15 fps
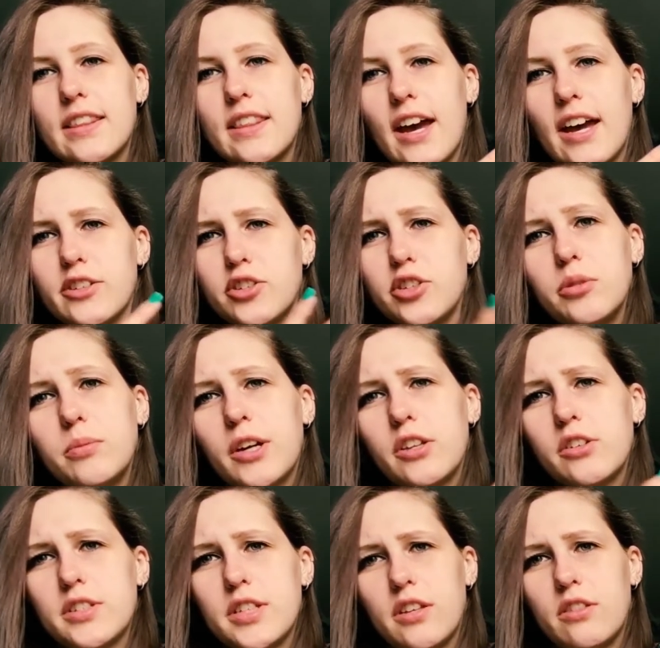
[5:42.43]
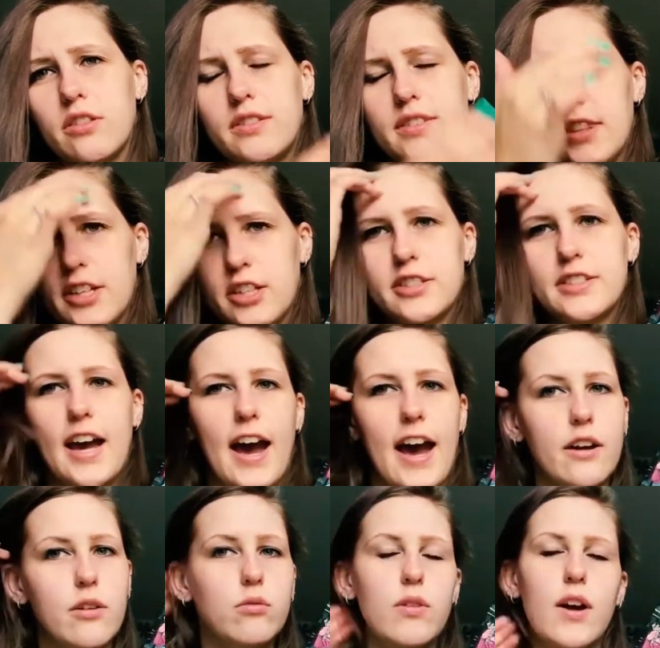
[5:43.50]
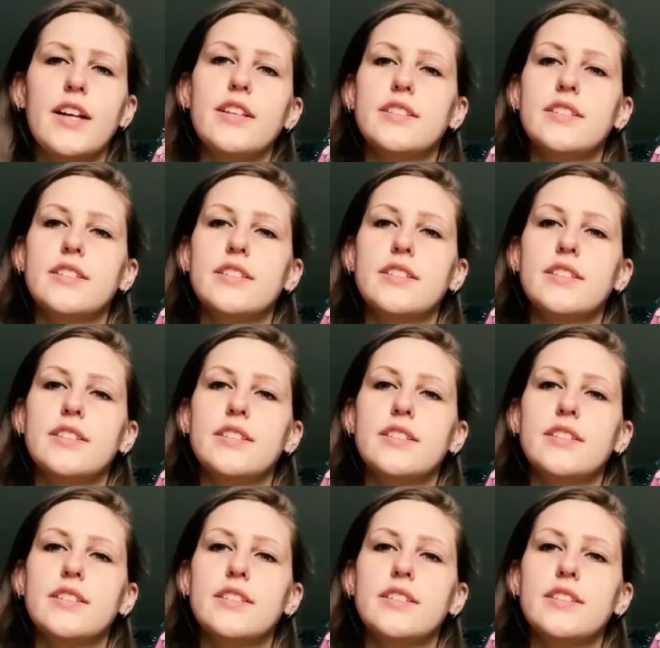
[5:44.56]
that two brothers and their dad run,